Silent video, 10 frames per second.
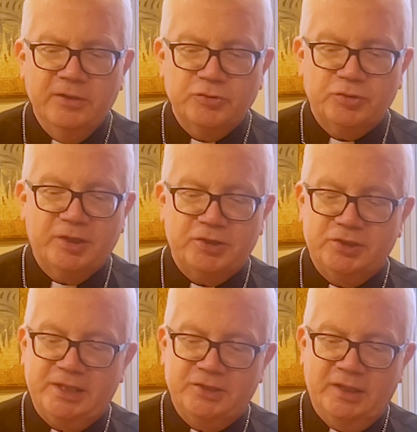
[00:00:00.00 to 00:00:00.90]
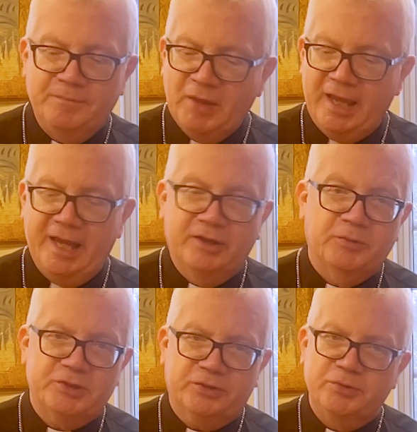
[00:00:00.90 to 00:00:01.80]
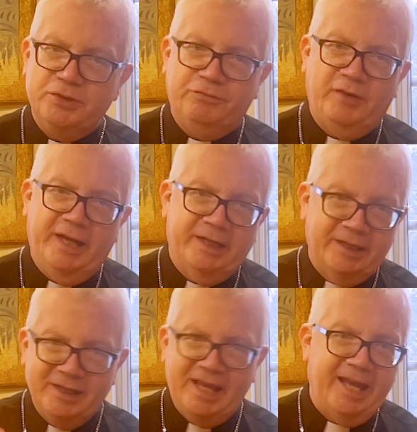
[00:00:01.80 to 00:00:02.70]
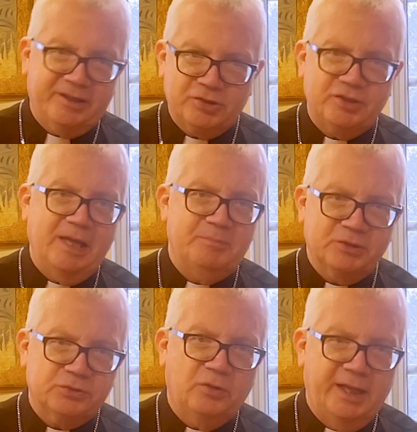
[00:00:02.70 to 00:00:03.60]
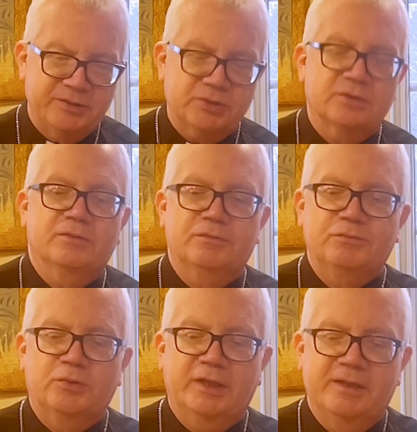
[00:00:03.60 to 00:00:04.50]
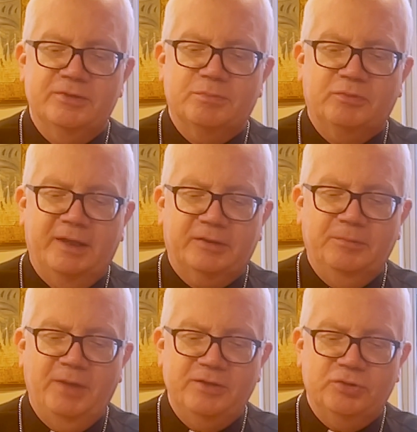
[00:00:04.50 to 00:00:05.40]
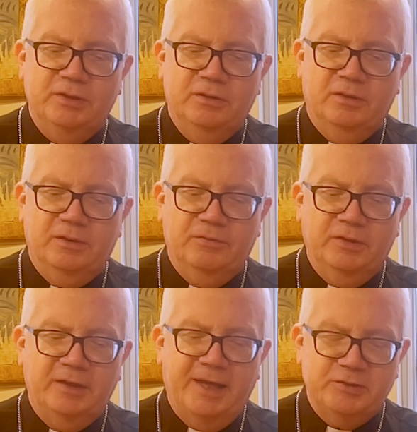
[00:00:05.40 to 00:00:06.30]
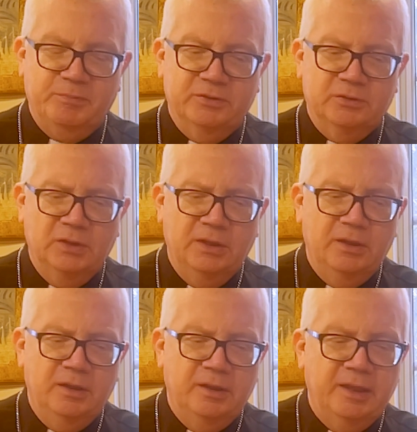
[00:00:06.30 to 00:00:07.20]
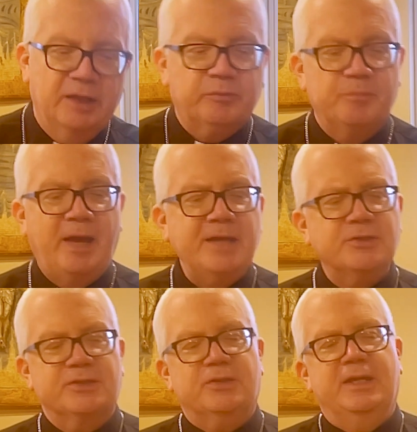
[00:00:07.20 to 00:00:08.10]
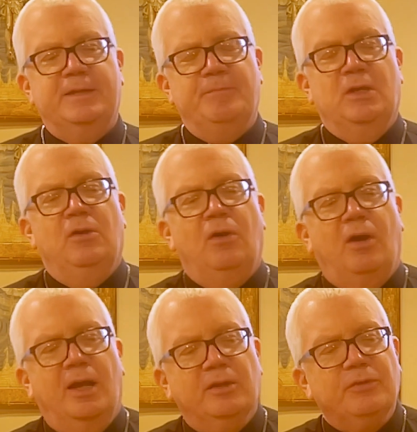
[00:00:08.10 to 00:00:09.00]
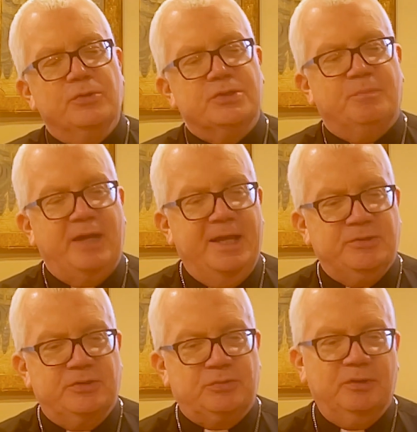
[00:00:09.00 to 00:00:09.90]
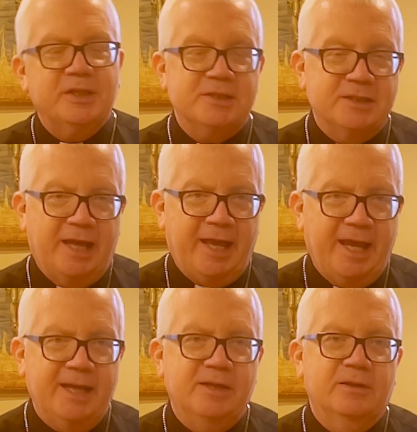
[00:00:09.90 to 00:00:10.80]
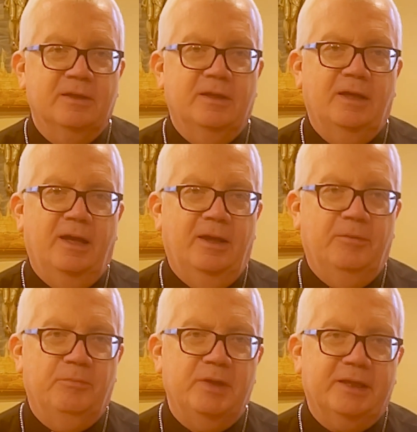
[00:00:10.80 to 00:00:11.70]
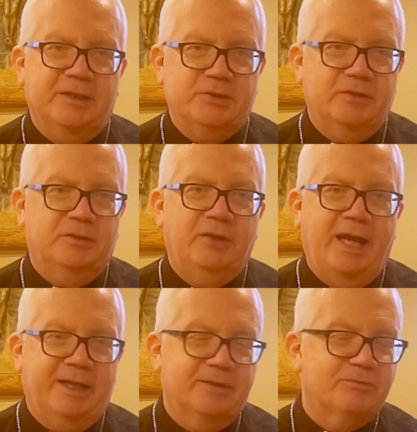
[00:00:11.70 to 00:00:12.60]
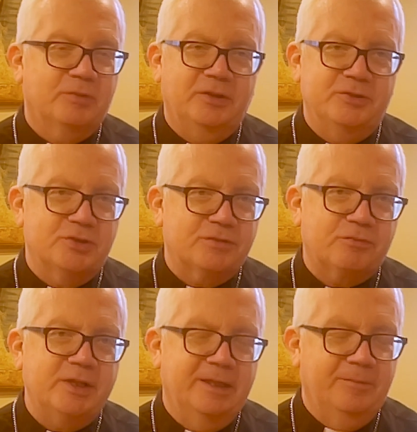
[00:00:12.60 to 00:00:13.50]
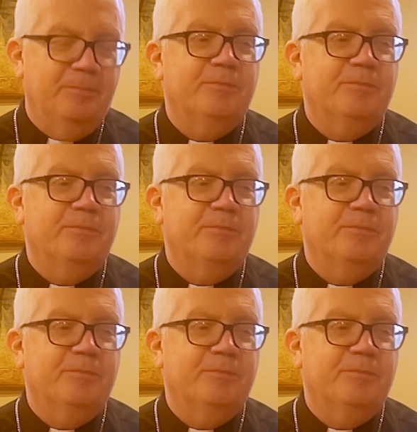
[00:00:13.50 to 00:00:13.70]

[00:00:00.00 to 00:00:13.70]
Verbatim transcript: Tradition says that Andrew was crucified on an X shaped cross for his proclamation of the gospel. And it reminds us that all those apostles really died um, because of the lack of religious freedom.